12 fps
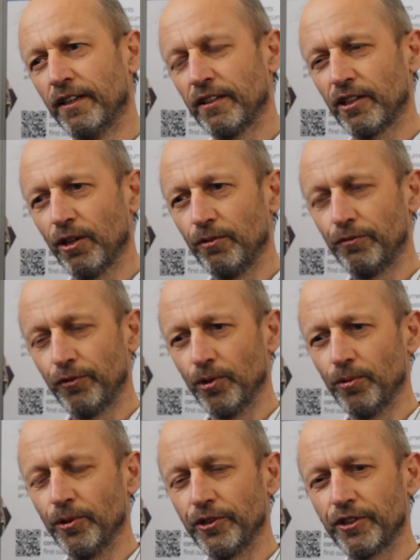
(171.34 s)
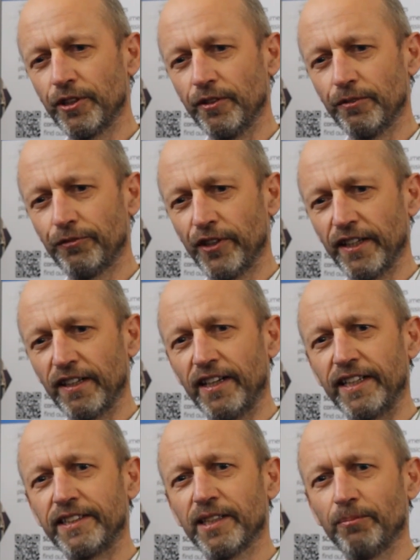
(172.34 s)
go forward to the final
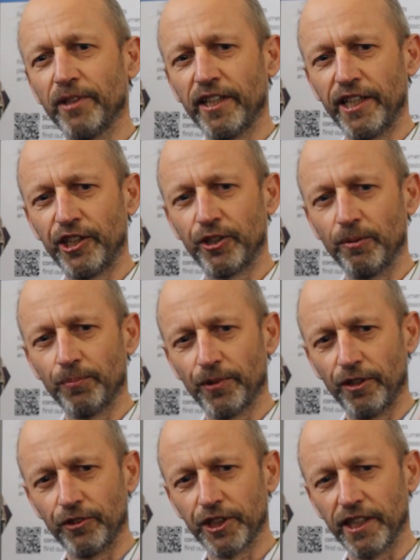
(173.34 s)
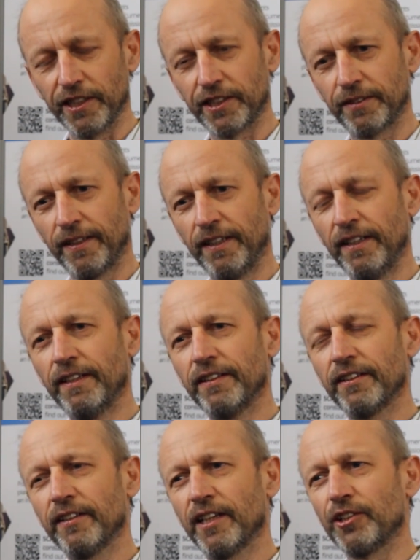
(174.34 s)
examination process.
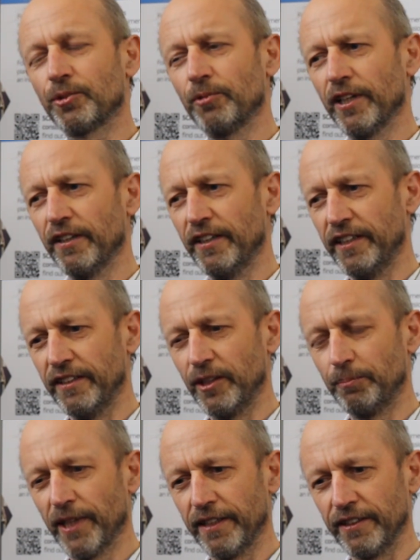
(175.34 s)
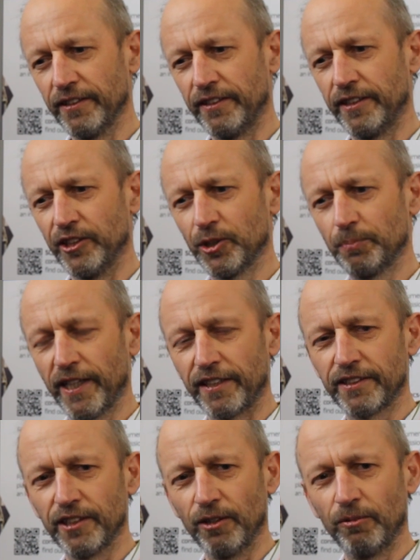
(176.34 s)
That's when an independent
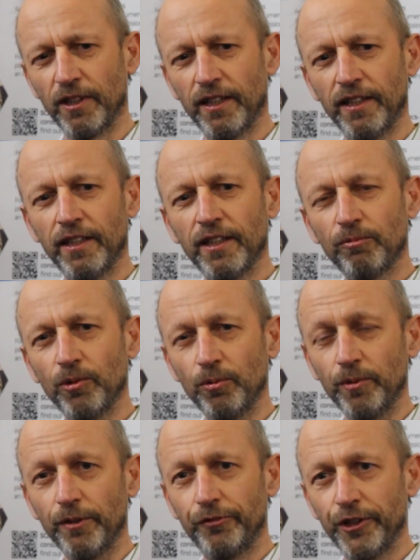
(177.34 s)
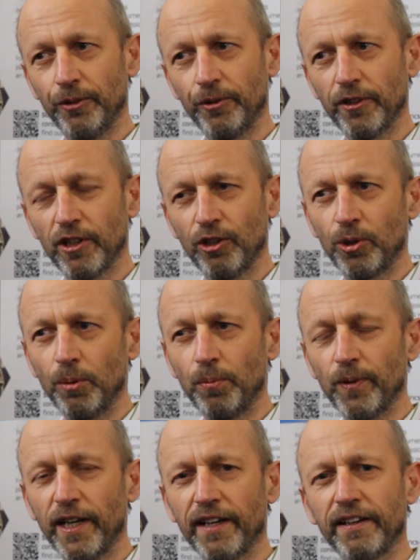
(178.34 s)
inspector will review the local
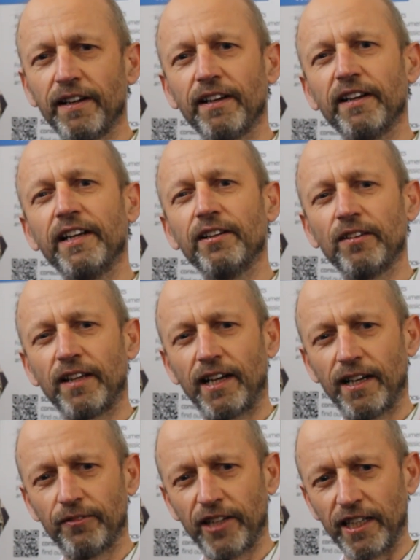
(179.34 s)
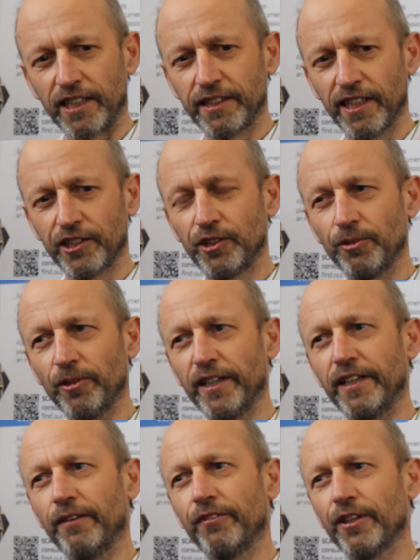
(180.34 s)
plan and he'll have access to any of